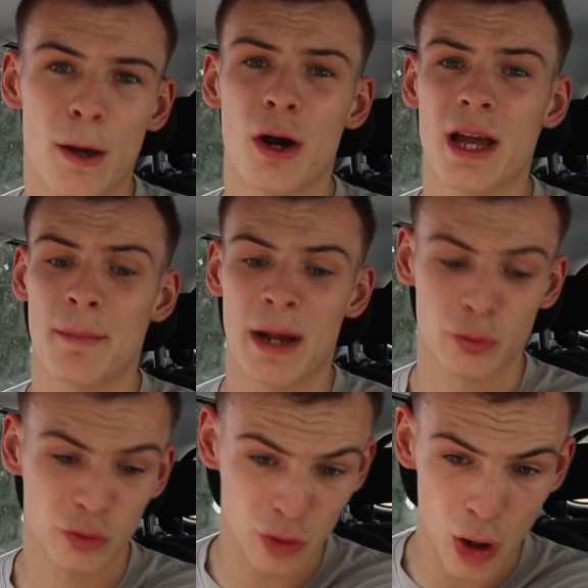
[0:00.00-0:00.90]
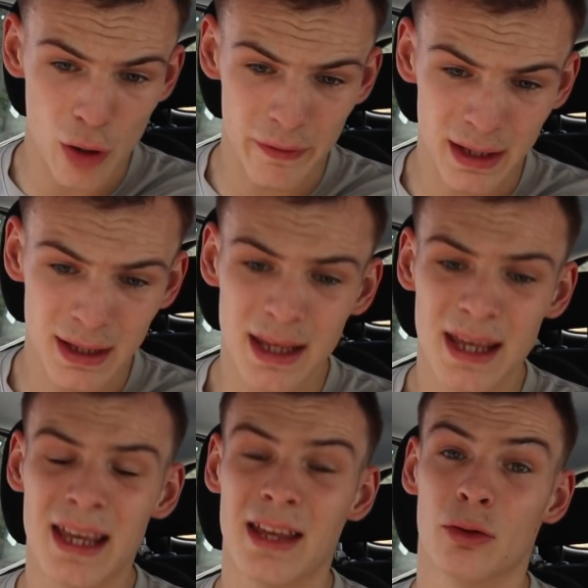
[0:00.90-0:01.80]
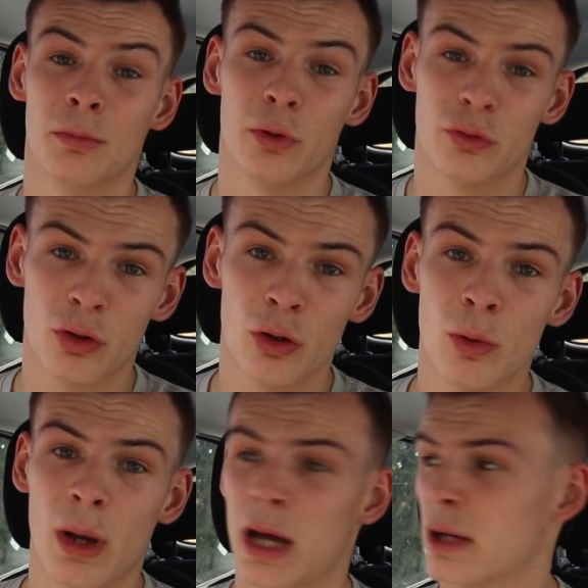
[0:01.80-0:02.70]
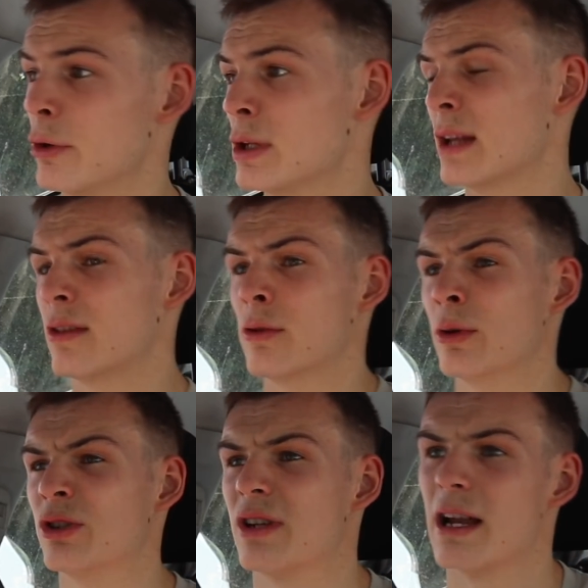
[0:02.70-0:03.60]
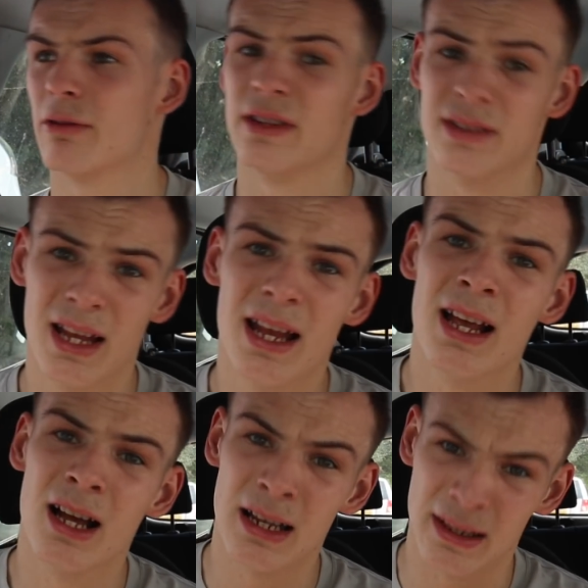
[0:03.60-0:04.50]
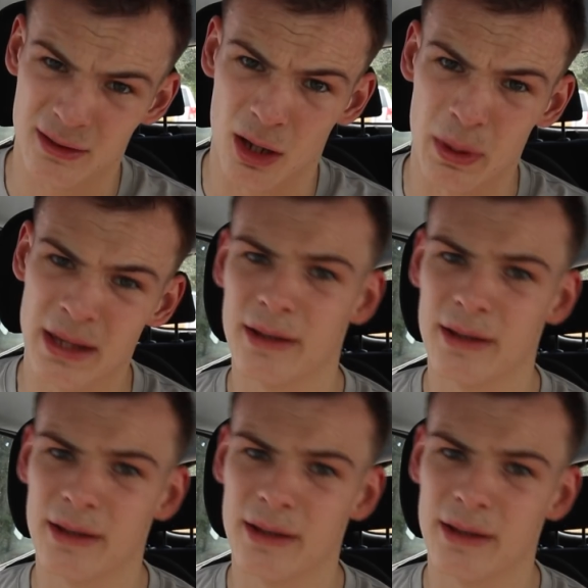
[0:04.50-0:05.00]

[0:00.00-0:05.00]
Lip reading: I am now starving. It is almost 2 and I've only had 300 calories. Let's go eat.